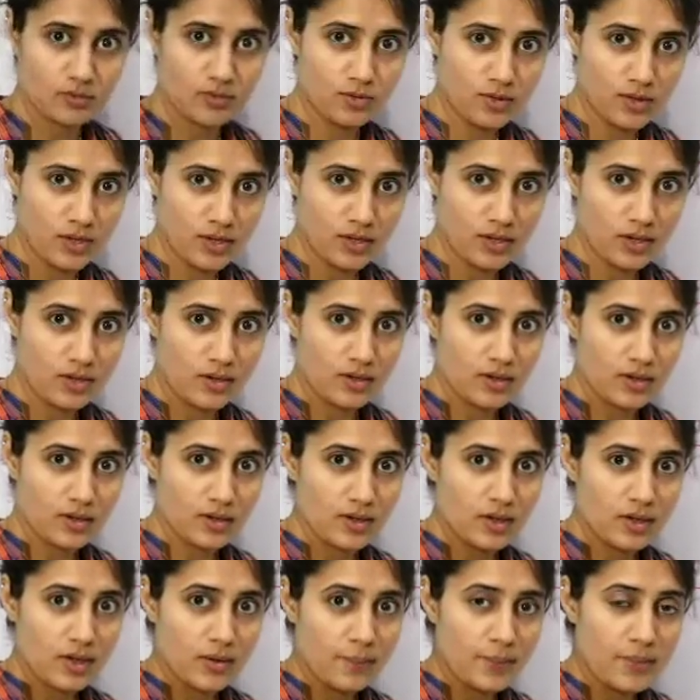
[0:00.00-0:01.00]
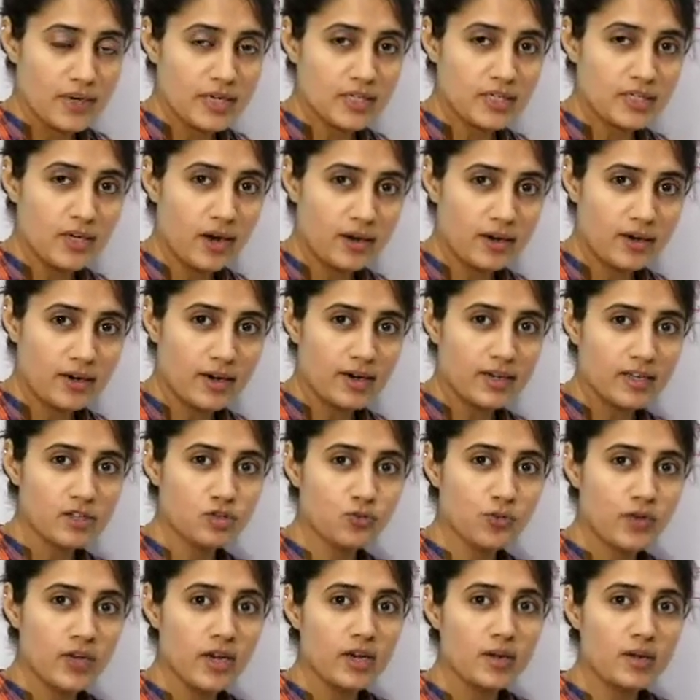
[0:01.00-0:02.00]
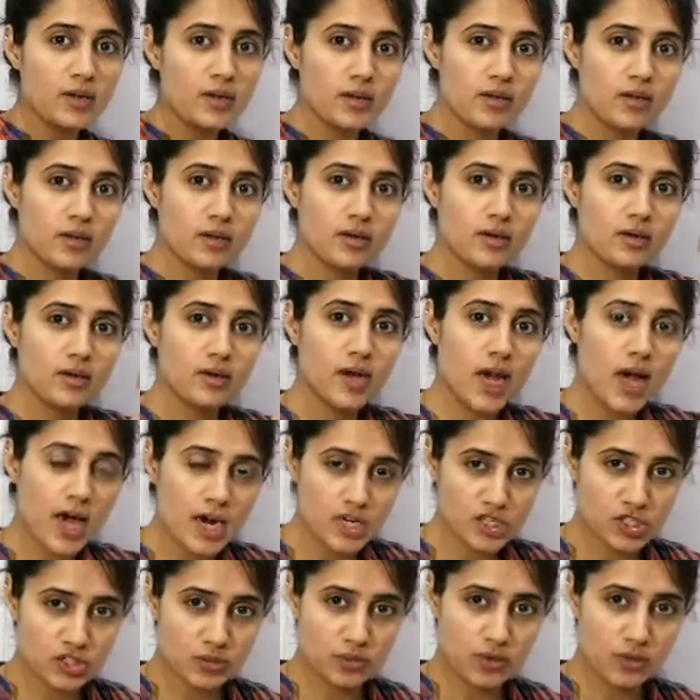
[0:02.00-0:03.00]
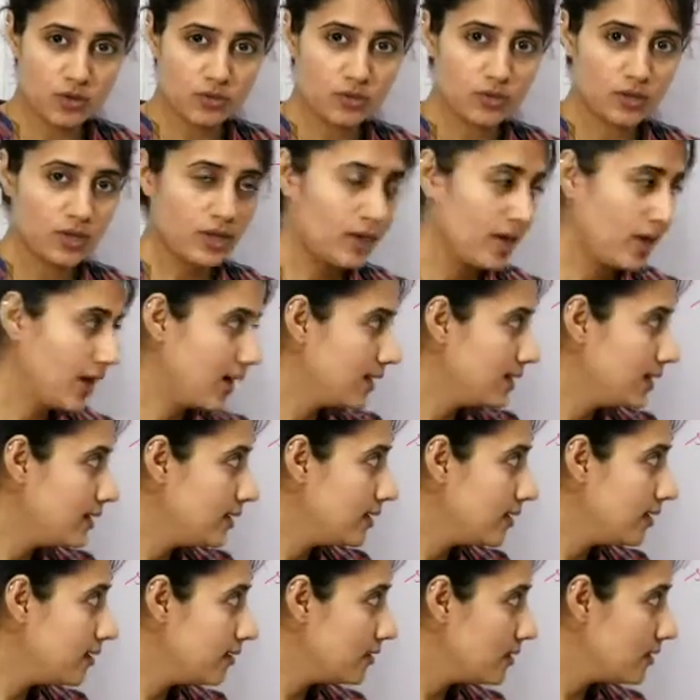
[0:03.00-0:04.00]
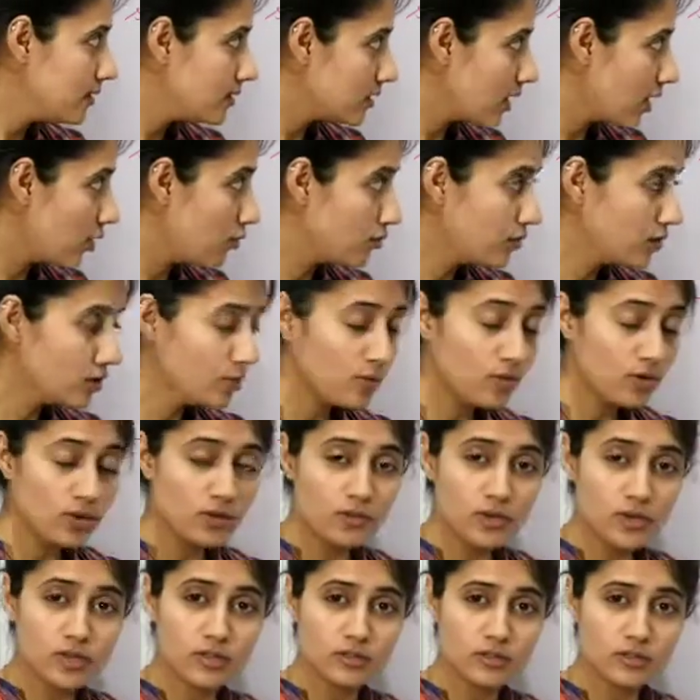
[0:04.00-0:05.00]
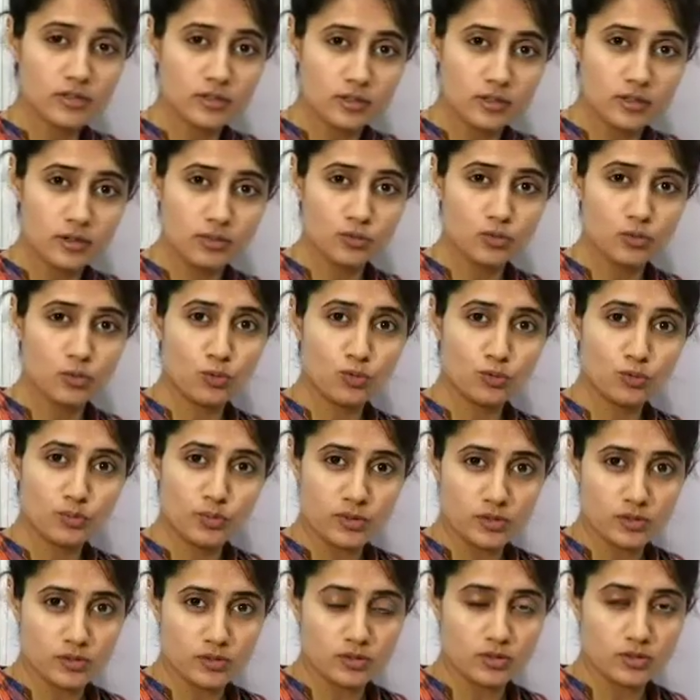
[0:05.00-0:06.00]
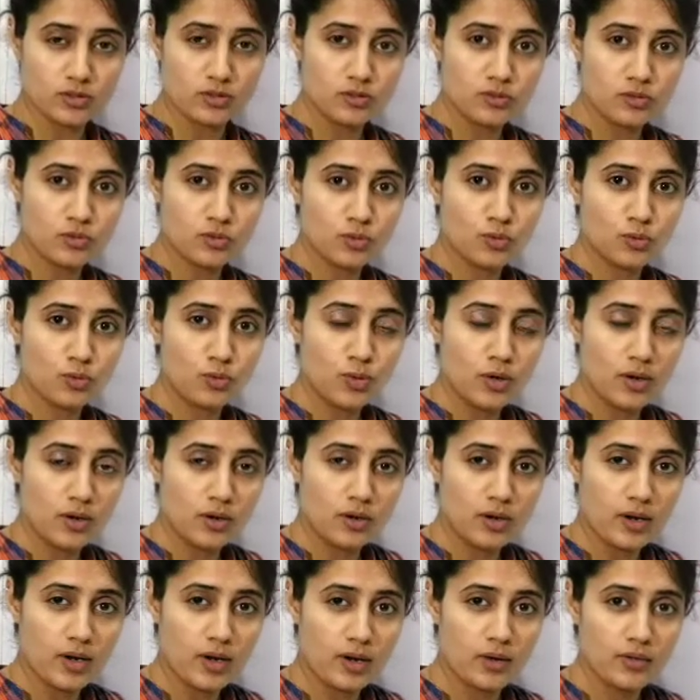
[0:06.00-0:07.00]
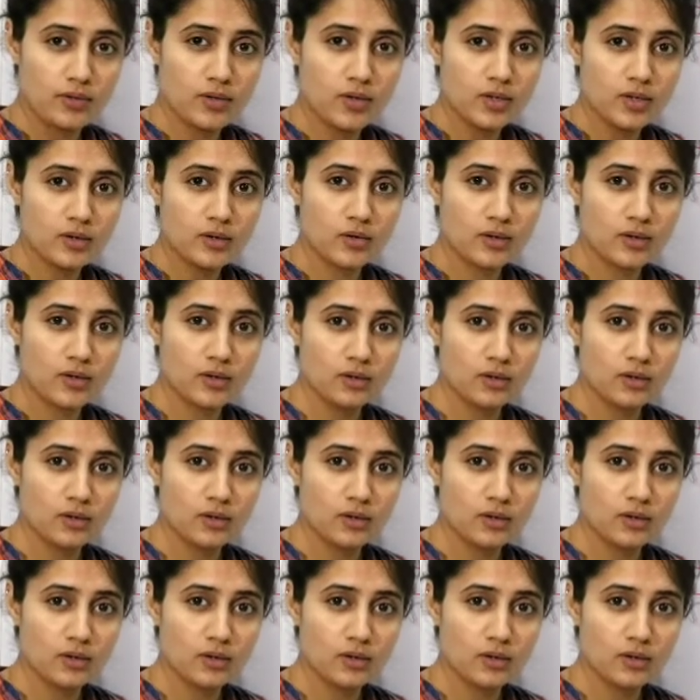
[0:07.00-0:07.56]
Okay, because 100 is very large amount, and this counter boy will serve those persons who are having